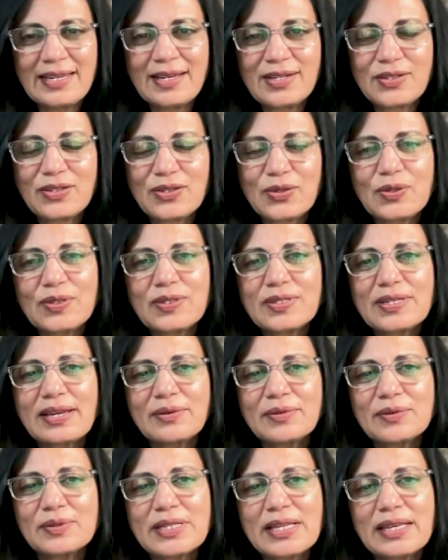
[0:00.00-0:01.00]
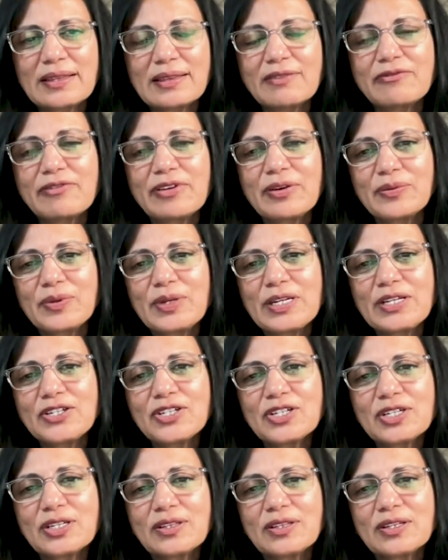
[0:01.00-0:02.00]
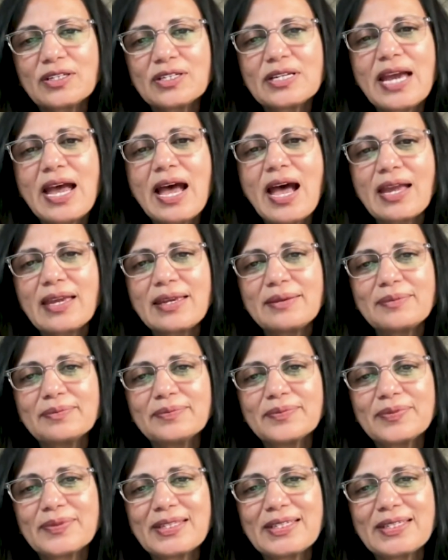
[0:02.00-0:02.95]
So it sounds like the foundation, the time